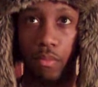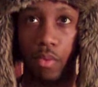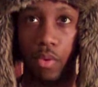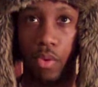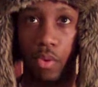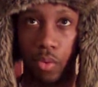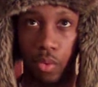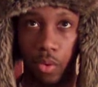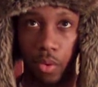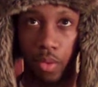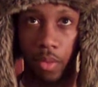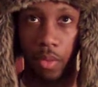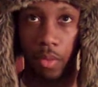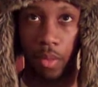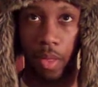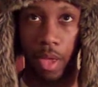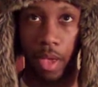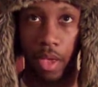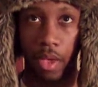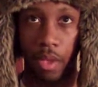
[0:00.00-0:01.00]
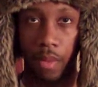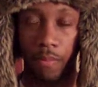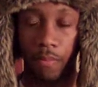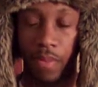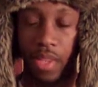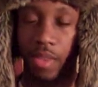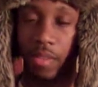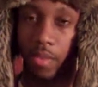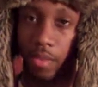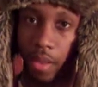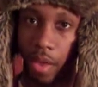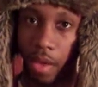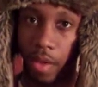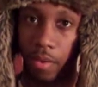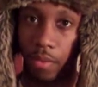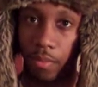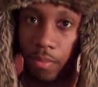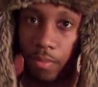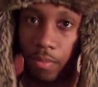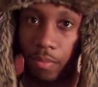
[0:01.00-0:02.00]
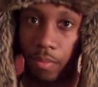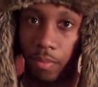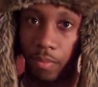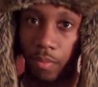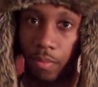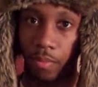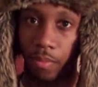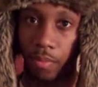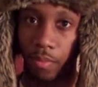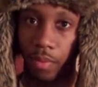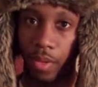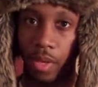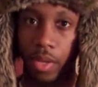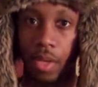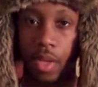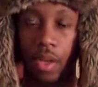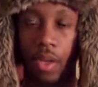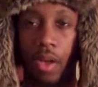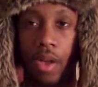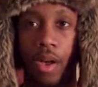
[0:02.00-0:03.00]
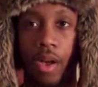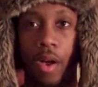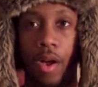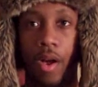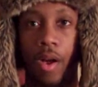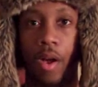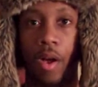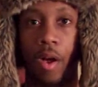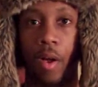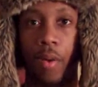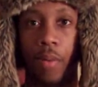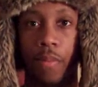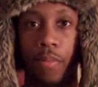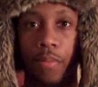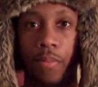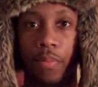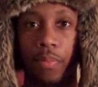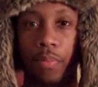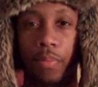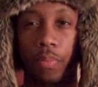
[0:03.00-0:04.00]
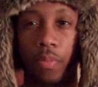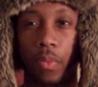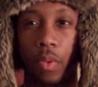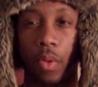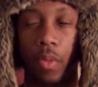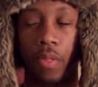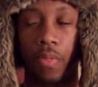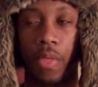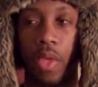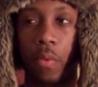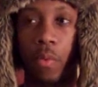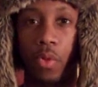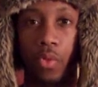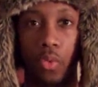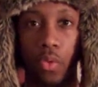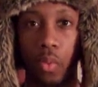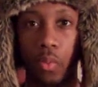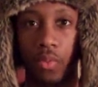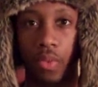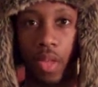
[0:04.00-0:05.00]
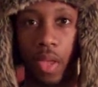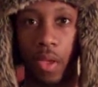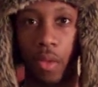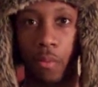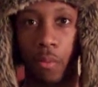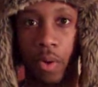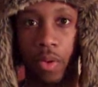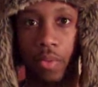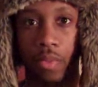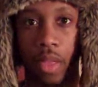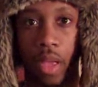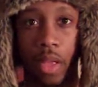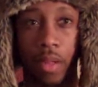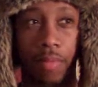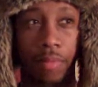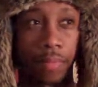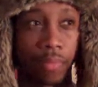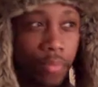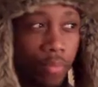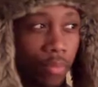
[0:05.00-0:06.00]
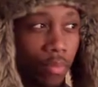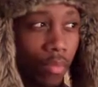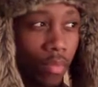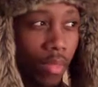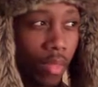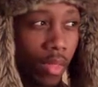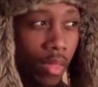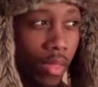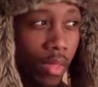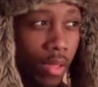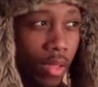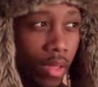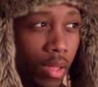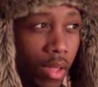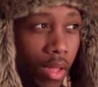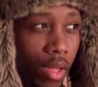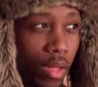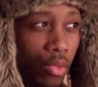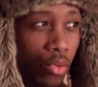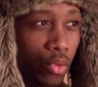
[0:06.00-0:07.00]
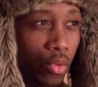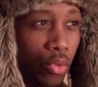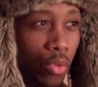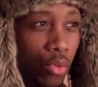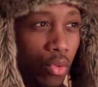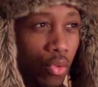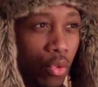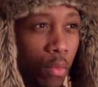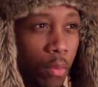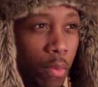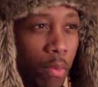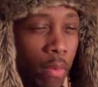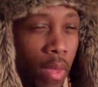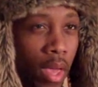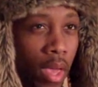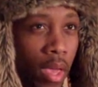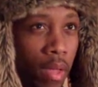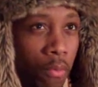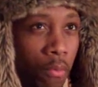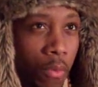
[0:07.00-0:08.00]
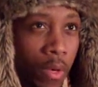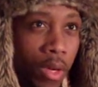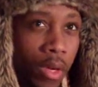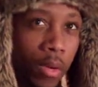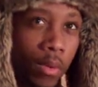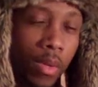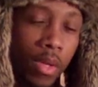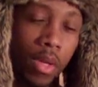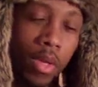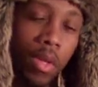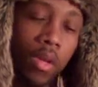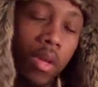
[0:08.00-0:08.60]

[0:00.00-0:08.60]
usually, like, he's dead. The thing with Doomsday was that Superman, well,